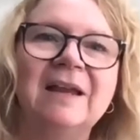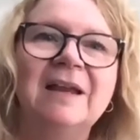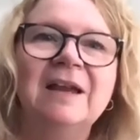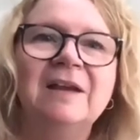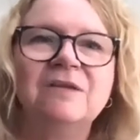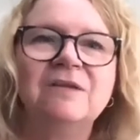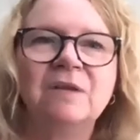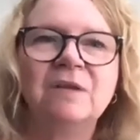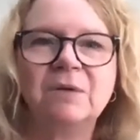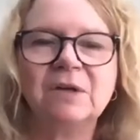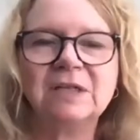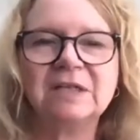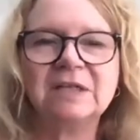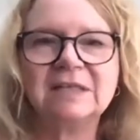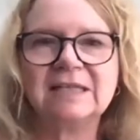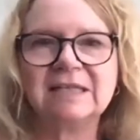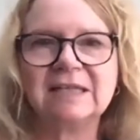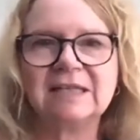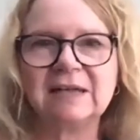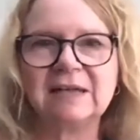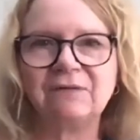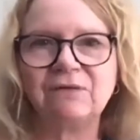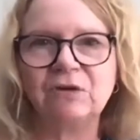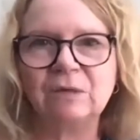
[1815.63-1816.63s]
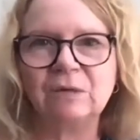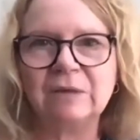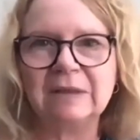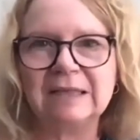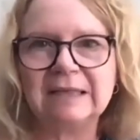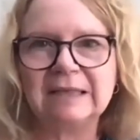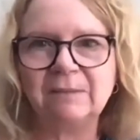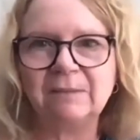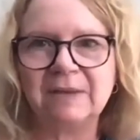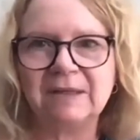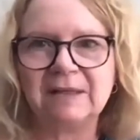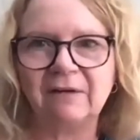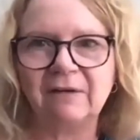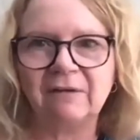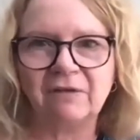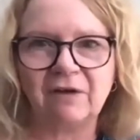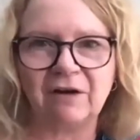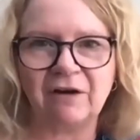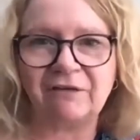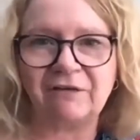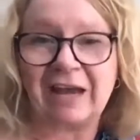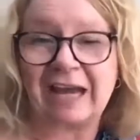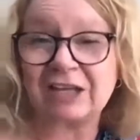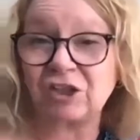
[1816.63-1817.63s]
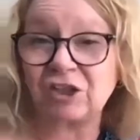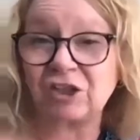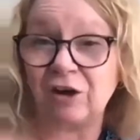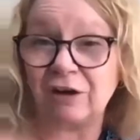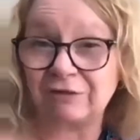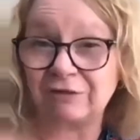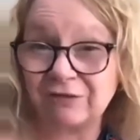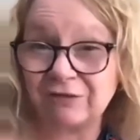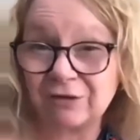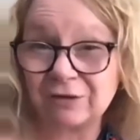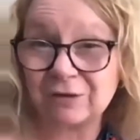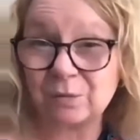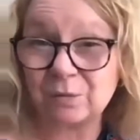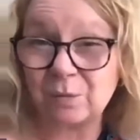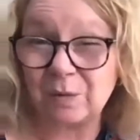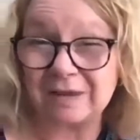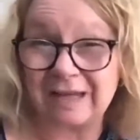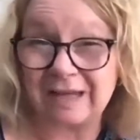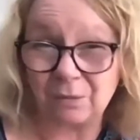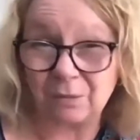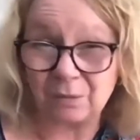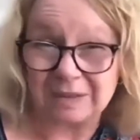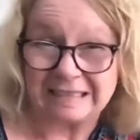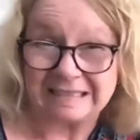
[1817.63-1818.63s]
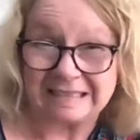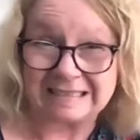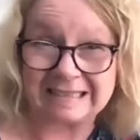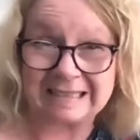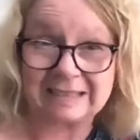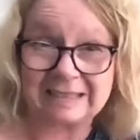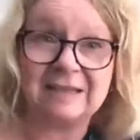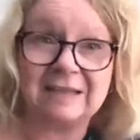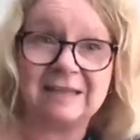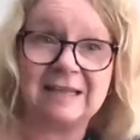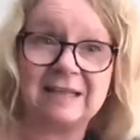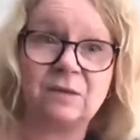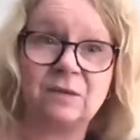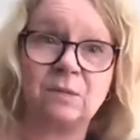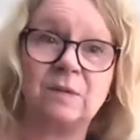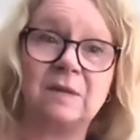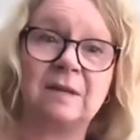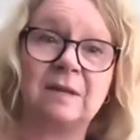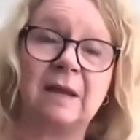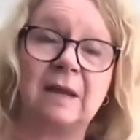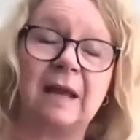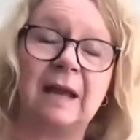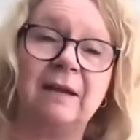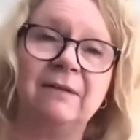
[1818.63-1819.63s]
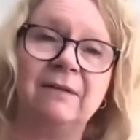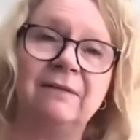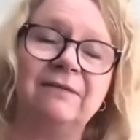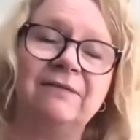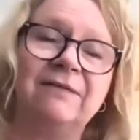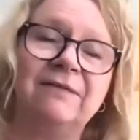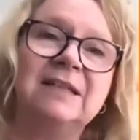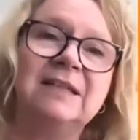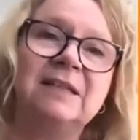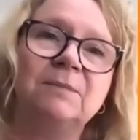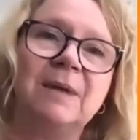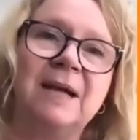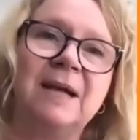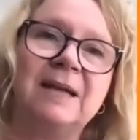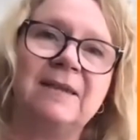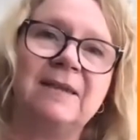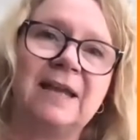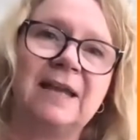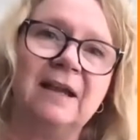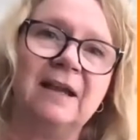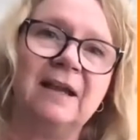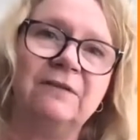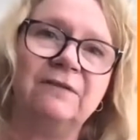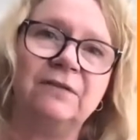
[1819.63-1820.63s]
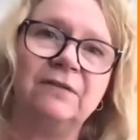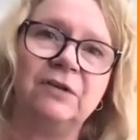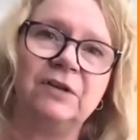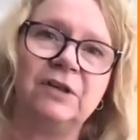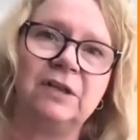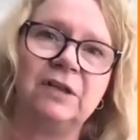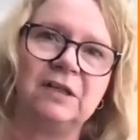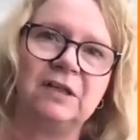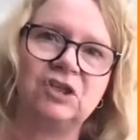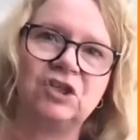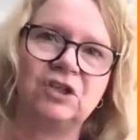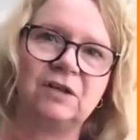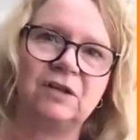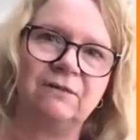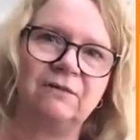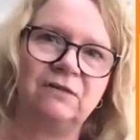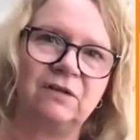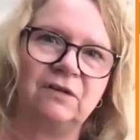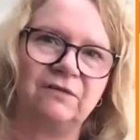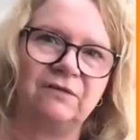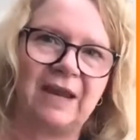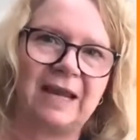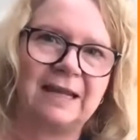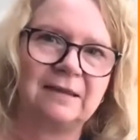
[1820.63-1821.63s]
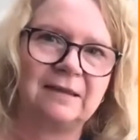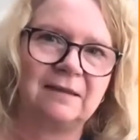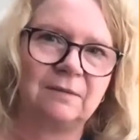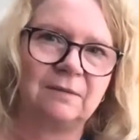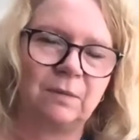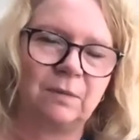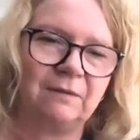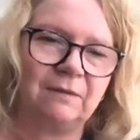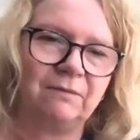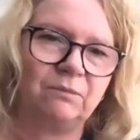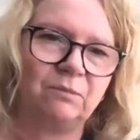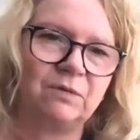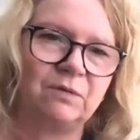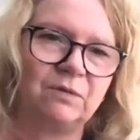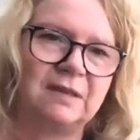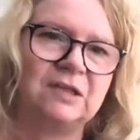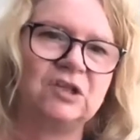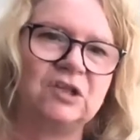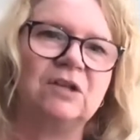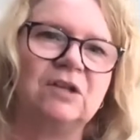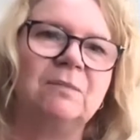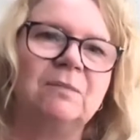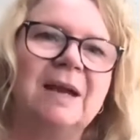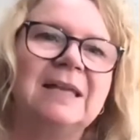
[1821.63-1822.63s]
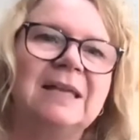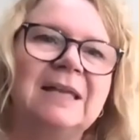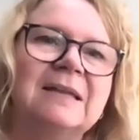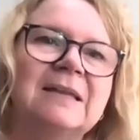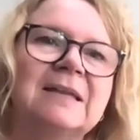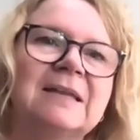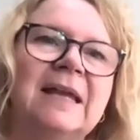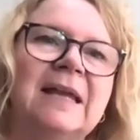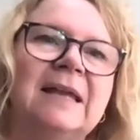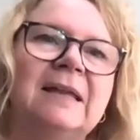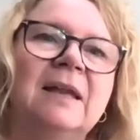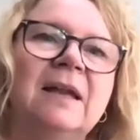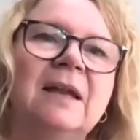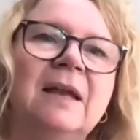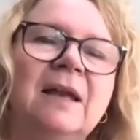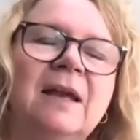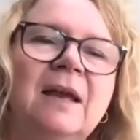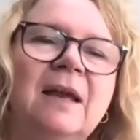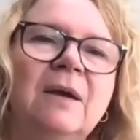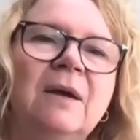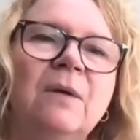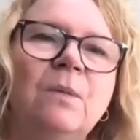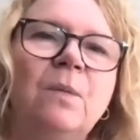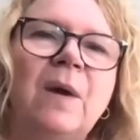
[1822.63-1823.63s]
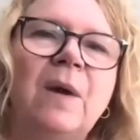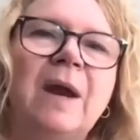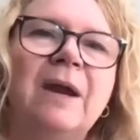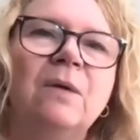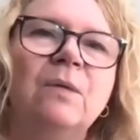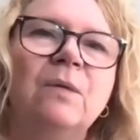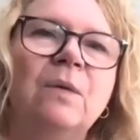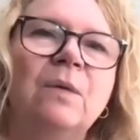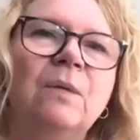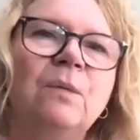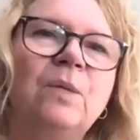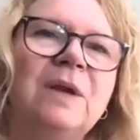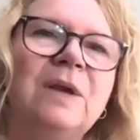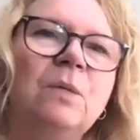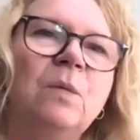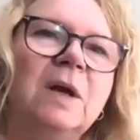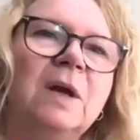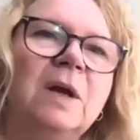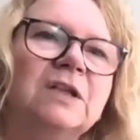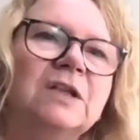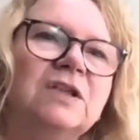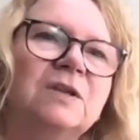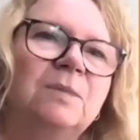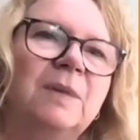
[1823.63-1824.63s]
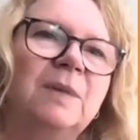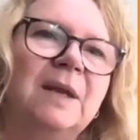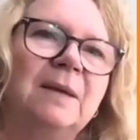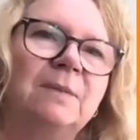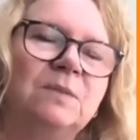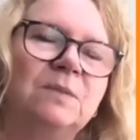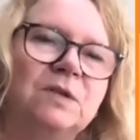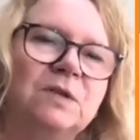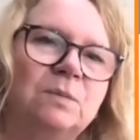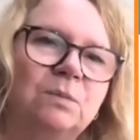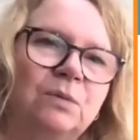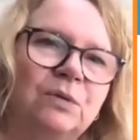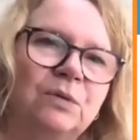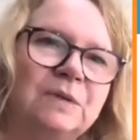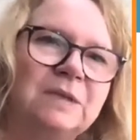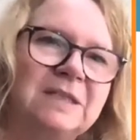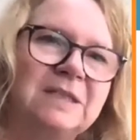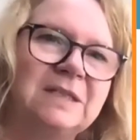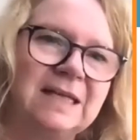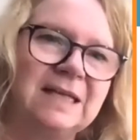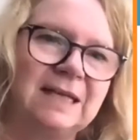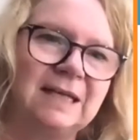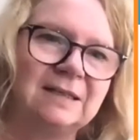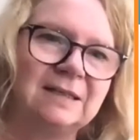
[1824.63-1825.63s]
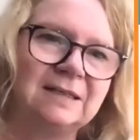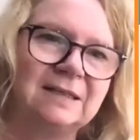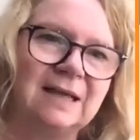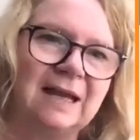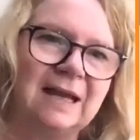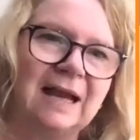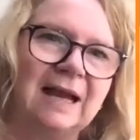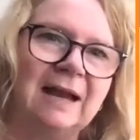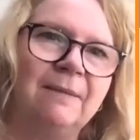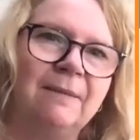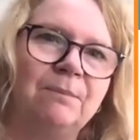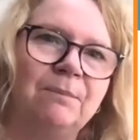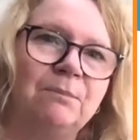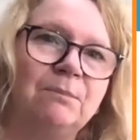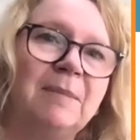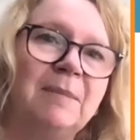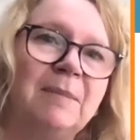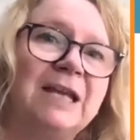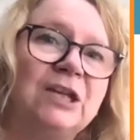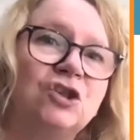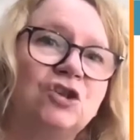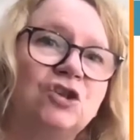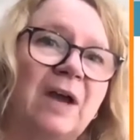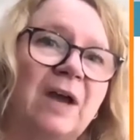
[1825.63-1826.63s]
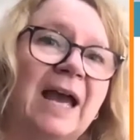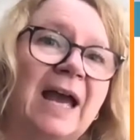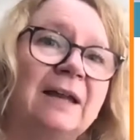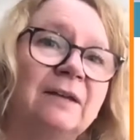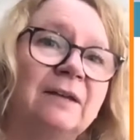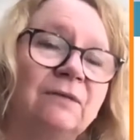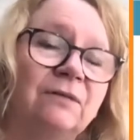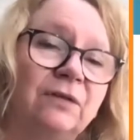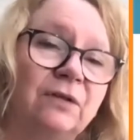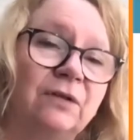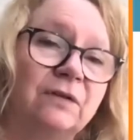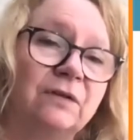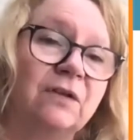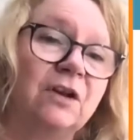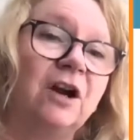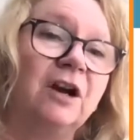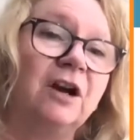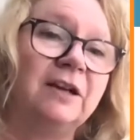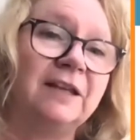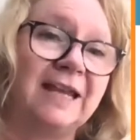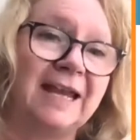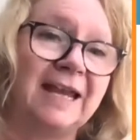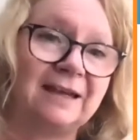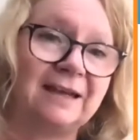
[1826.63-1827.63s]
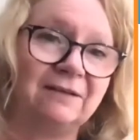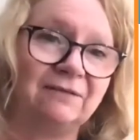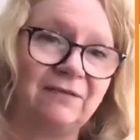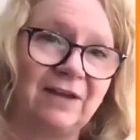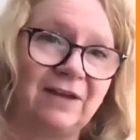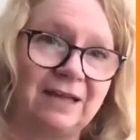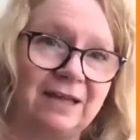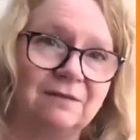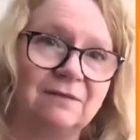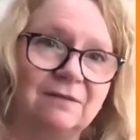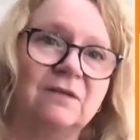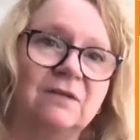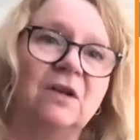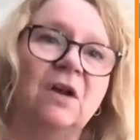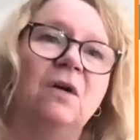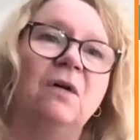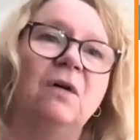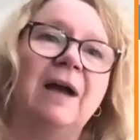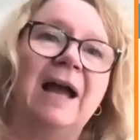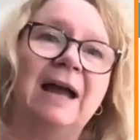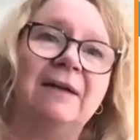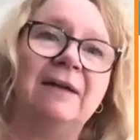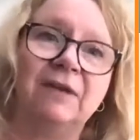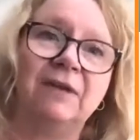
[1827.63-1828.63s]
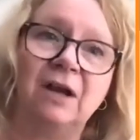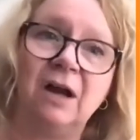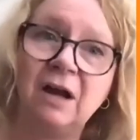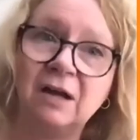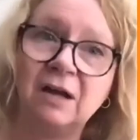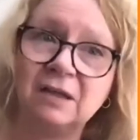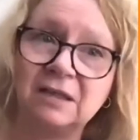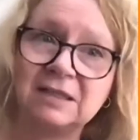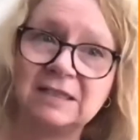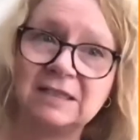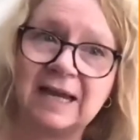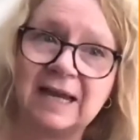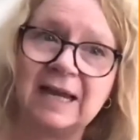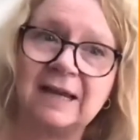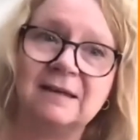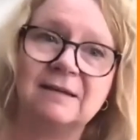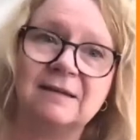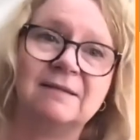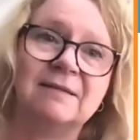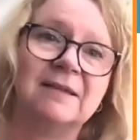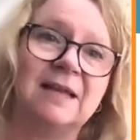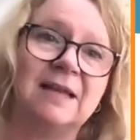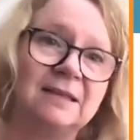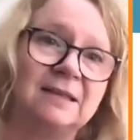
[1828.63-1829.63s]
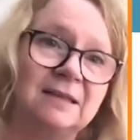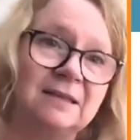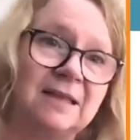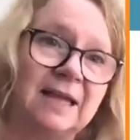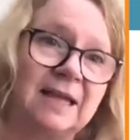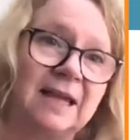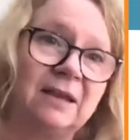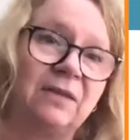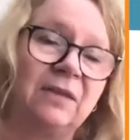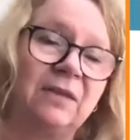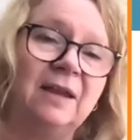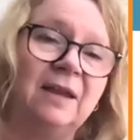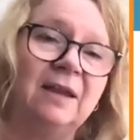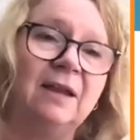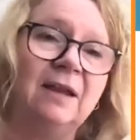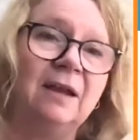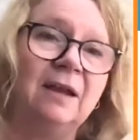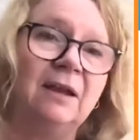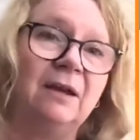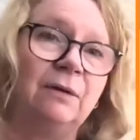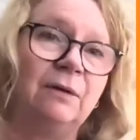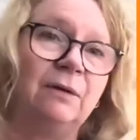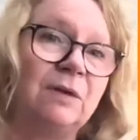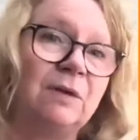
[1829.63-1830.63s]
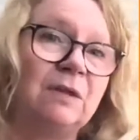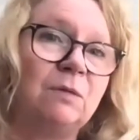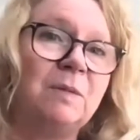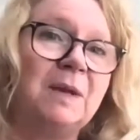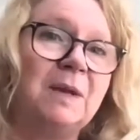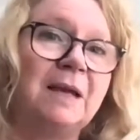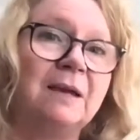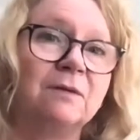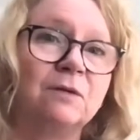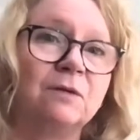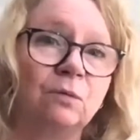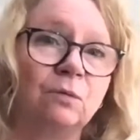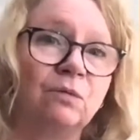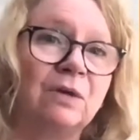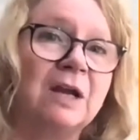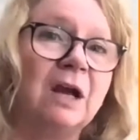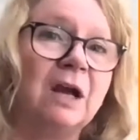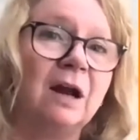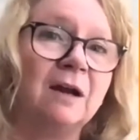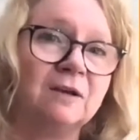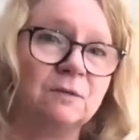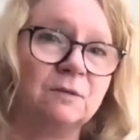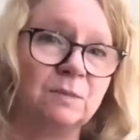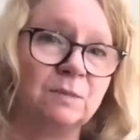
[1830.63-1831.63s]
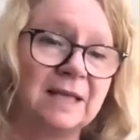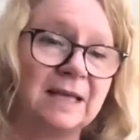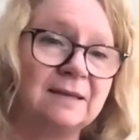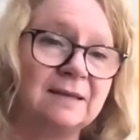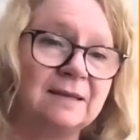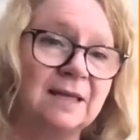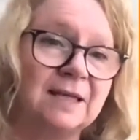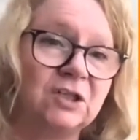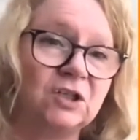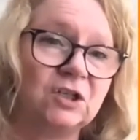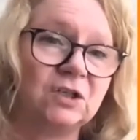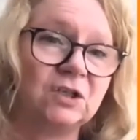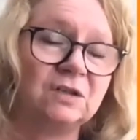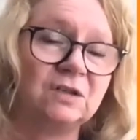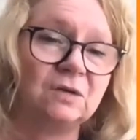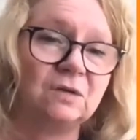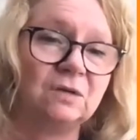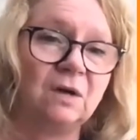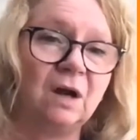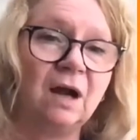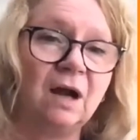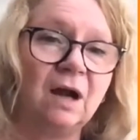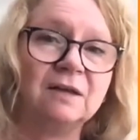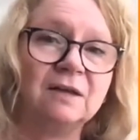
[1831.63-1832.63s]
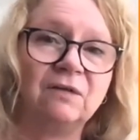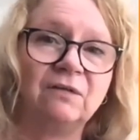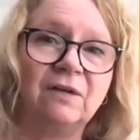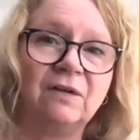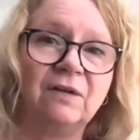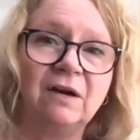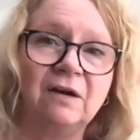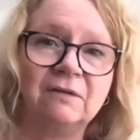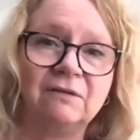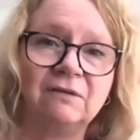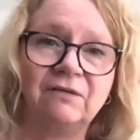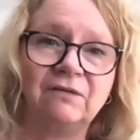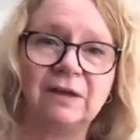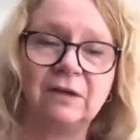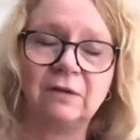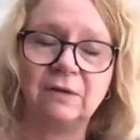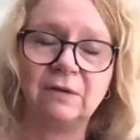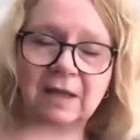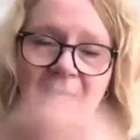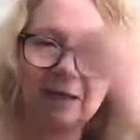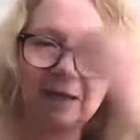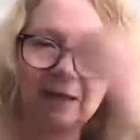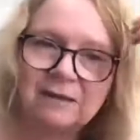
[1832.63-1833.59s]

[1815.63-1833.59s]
So I'm going to give you a little bit of actually our first one that we did, and this was funded by the California Initiative to Advance Precision Medicine, where we wanted to be able to predict major adverse cardiac events. So having heart attacks, sudden death, arrhythmias, or rehospitalization due to heart failure.